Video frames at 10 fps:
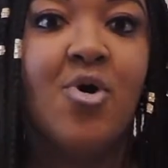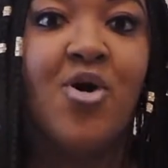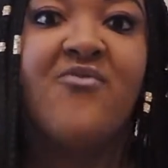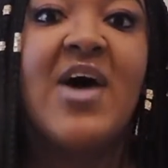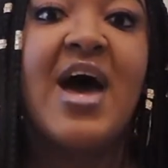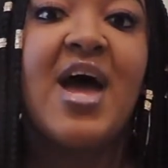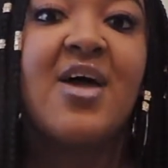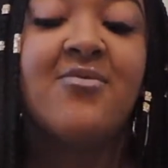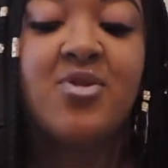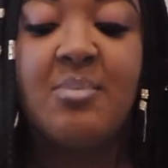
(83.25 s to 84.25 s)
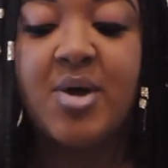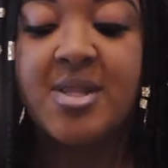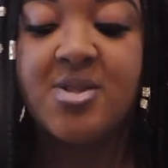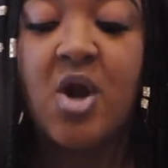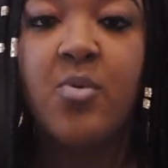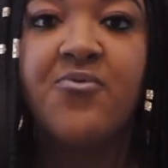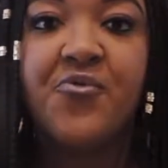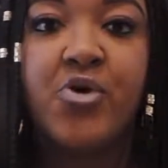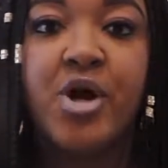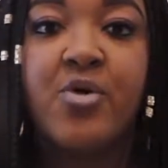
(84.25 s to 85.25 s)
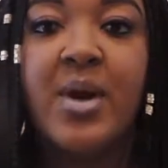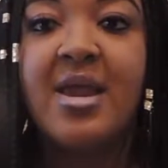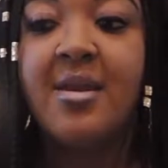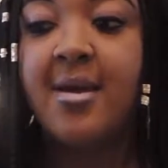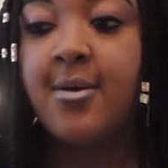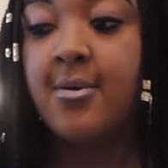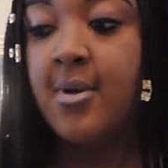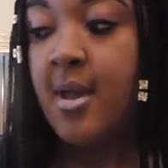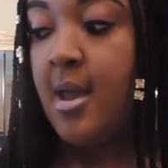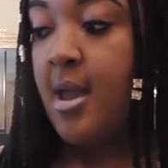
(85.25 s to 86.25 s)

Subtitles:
all 5, so I'm going to start with 4 right now.